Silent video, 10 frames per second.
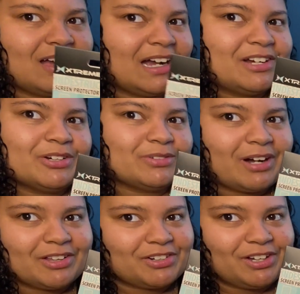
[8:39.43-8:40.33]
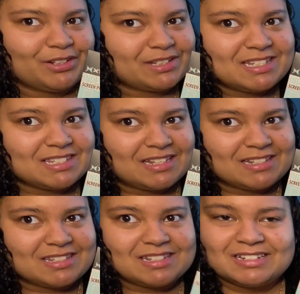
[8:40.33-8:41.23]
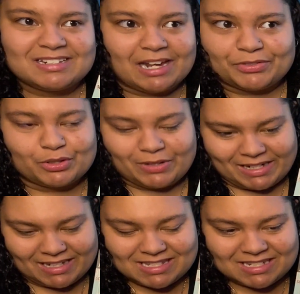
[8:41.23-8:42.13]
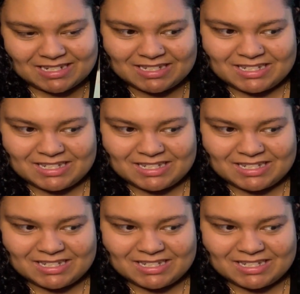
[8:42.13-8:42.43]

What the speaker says: I know all in all, this is not the greatest